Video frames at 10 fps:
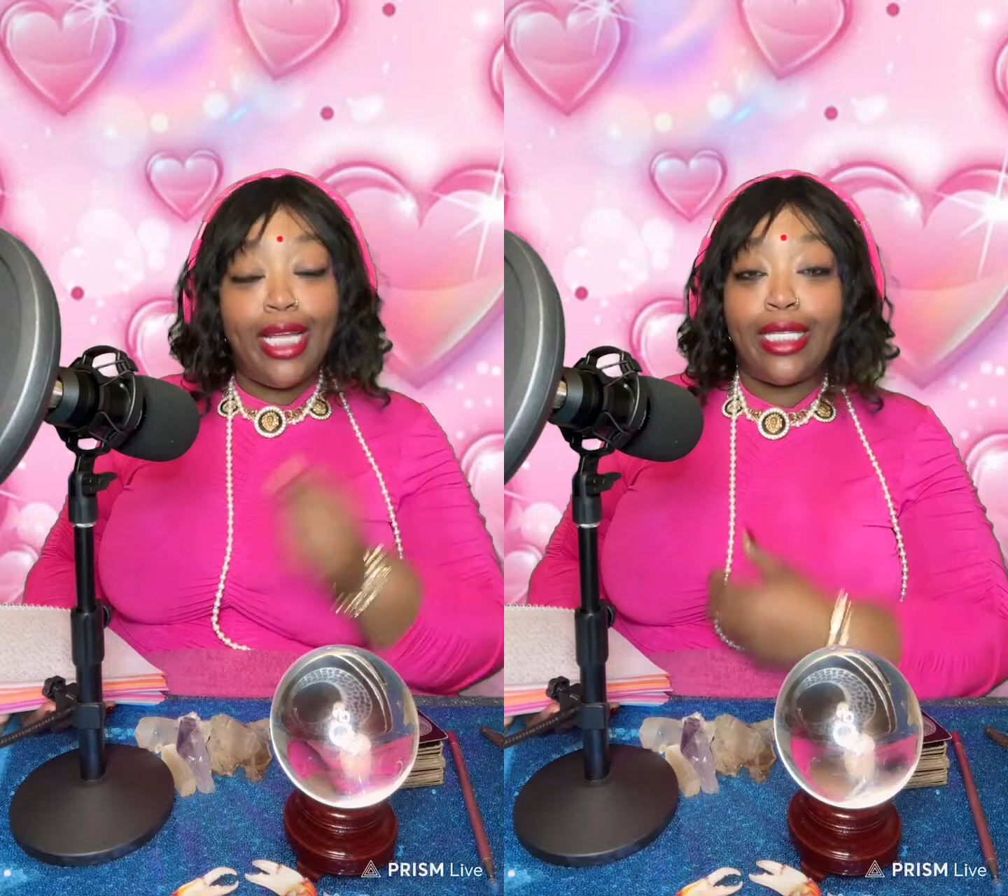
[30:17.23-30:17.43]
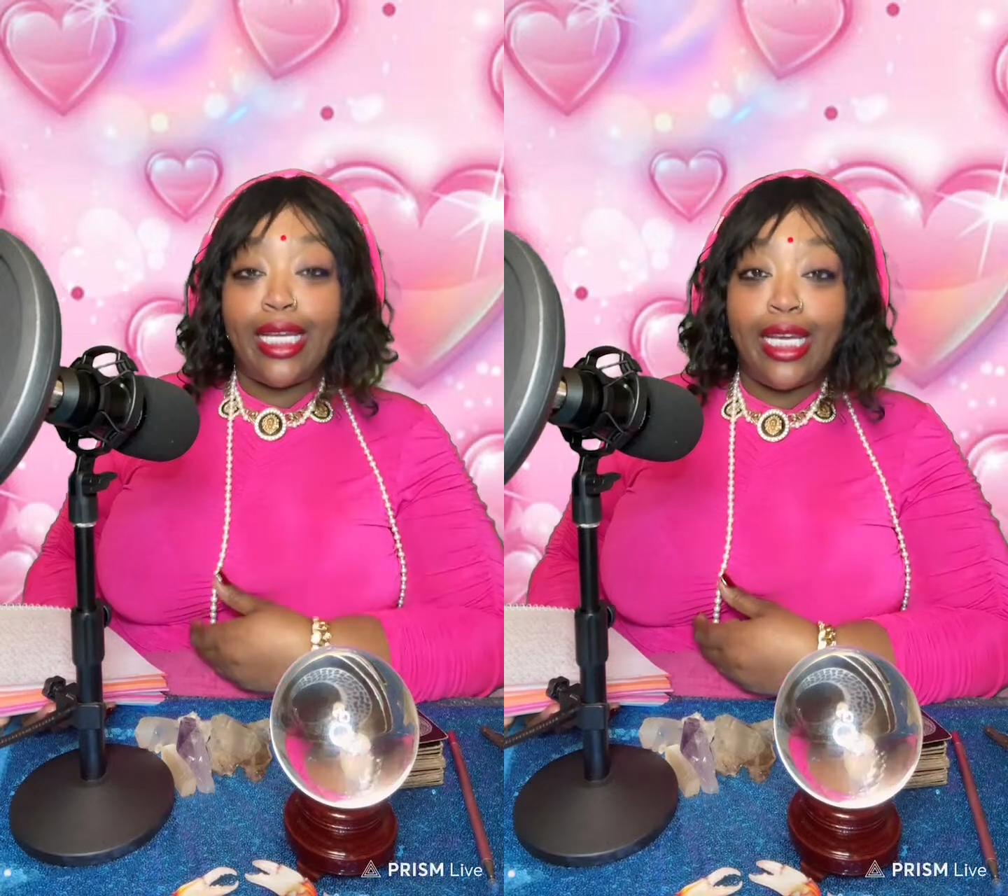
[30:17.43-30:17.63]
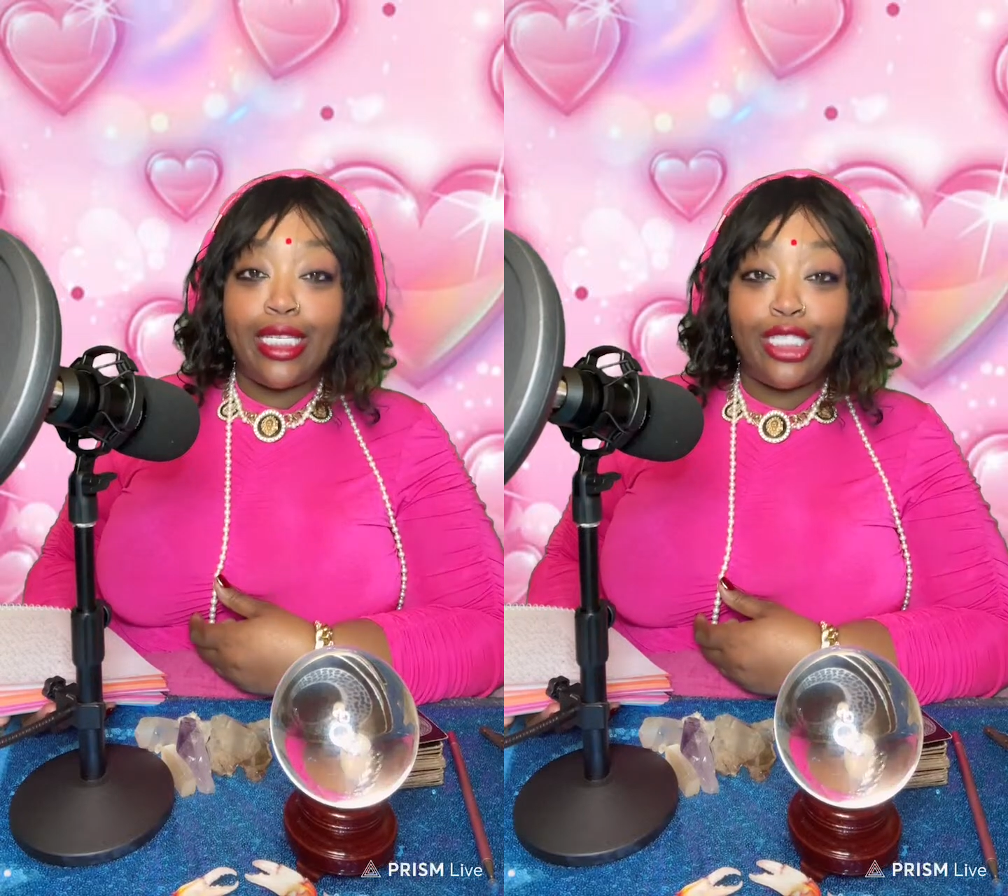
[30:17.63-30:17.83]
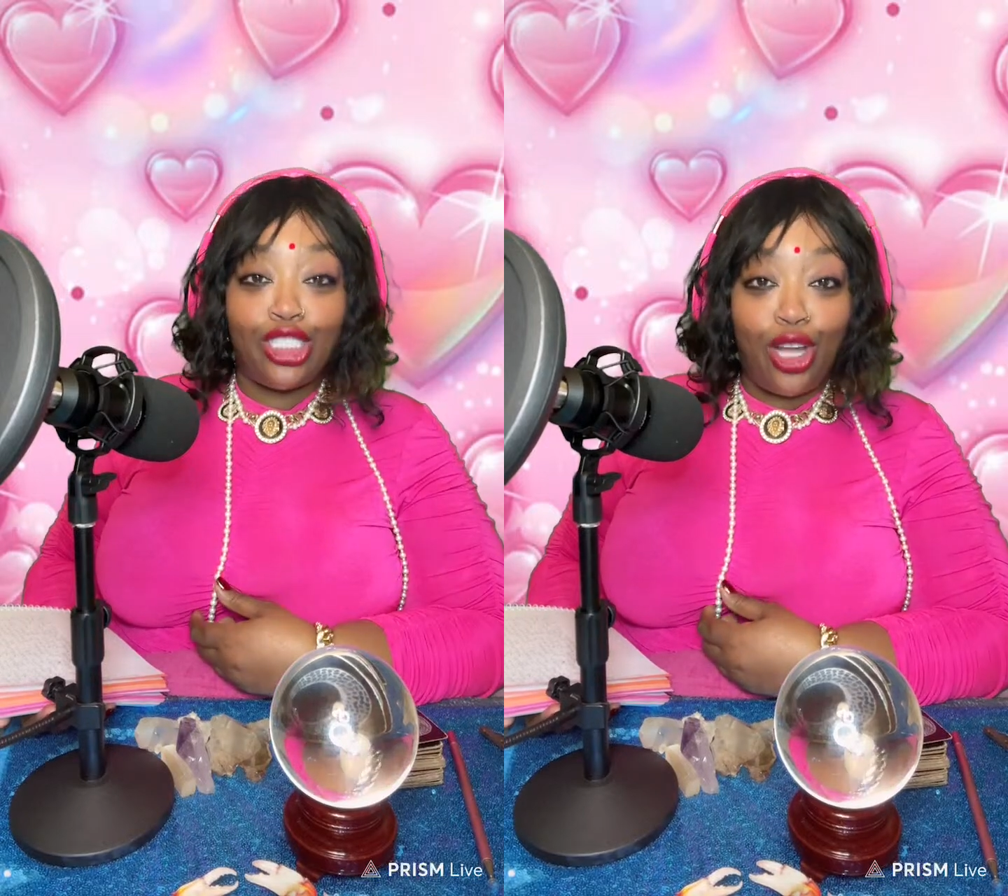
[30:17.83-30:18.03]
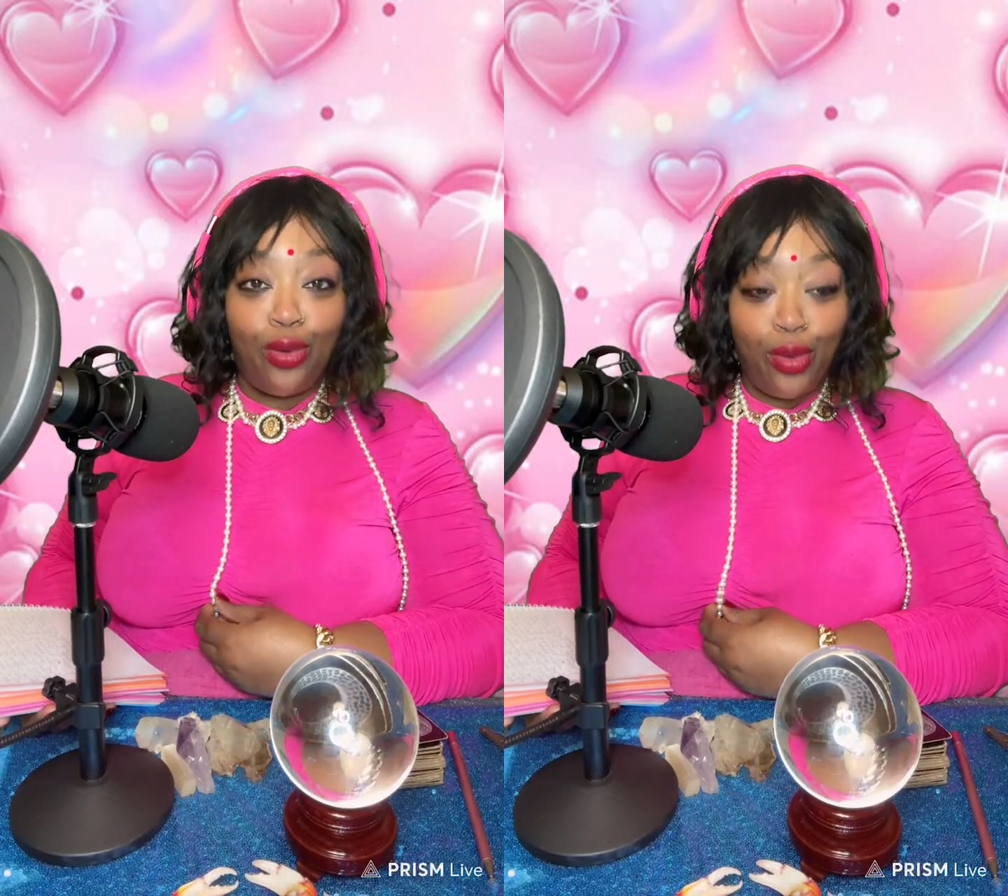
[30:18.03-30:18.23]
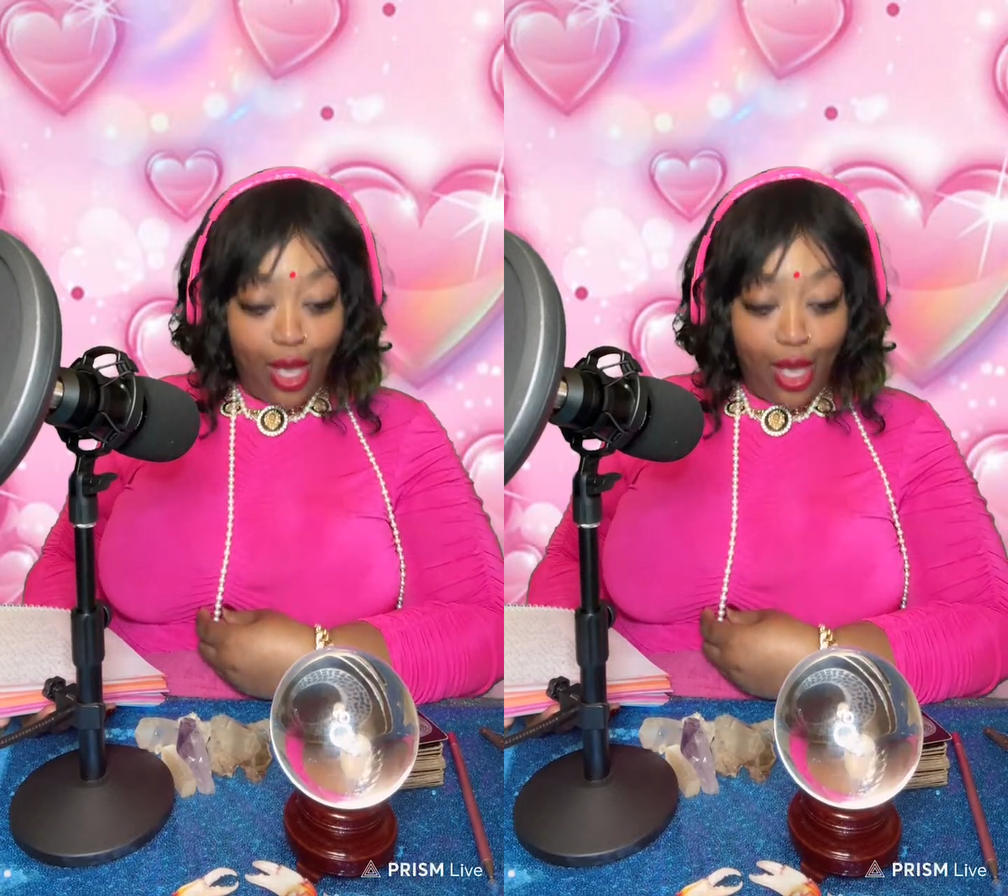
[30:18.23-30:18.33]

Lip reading: at the end of the show.